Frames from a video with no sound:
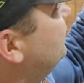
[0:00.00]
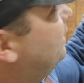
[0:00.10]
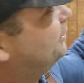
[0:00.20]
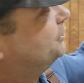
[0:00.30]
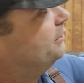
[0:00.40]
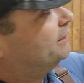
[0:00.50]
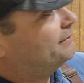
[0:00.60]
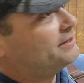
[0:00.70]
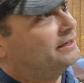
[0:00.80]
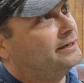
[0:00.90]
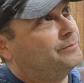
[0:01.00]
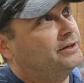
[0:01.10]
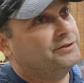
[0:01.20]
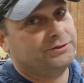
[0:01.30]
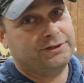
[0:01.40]
connection and everything up
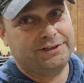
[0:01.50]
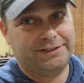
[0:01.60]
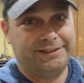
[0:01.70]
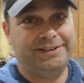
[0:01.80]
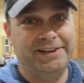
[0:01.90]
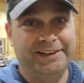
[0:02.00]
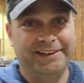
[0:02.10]
there so none of the